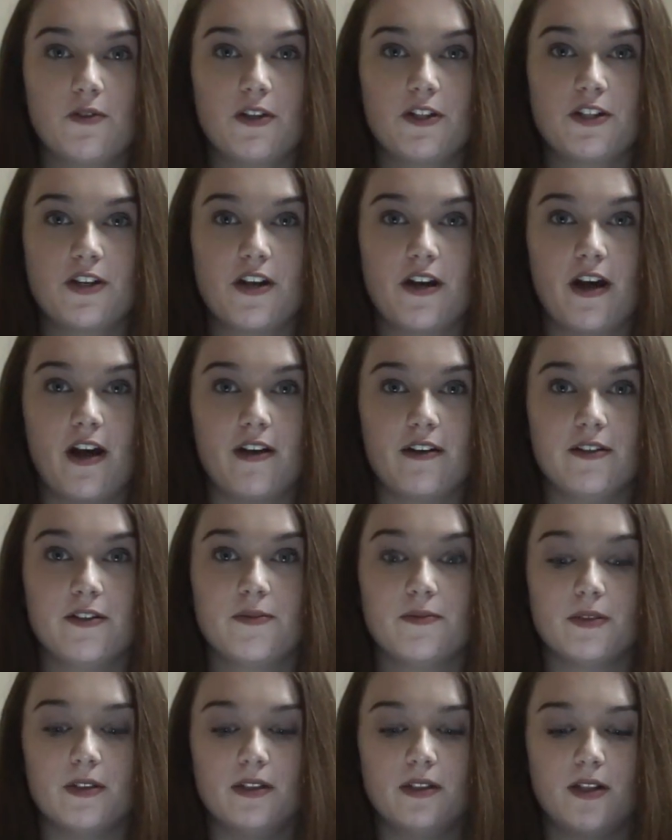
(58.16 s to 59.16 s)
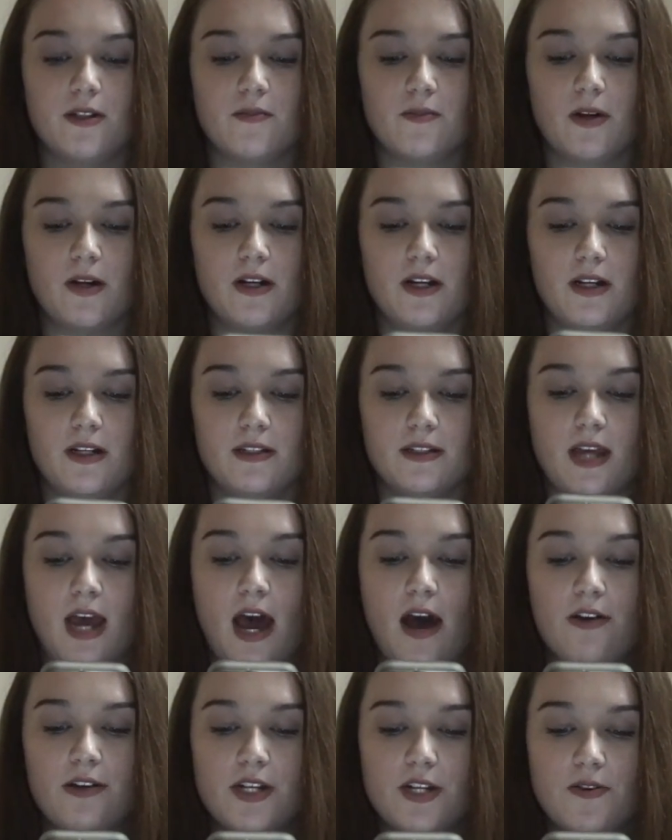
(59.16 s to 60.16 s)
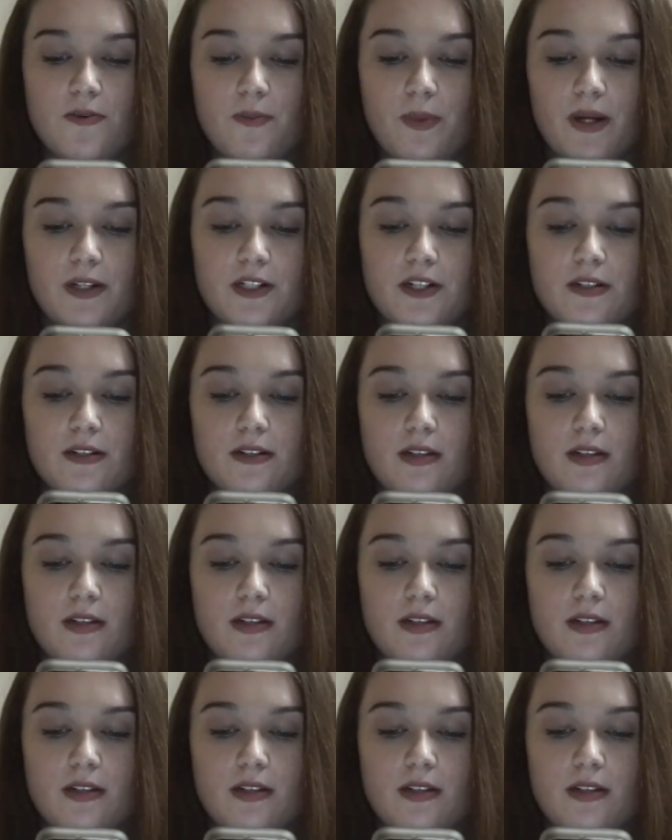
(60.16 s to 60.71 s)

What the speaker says: question I got is a really good one. It's how do you budget /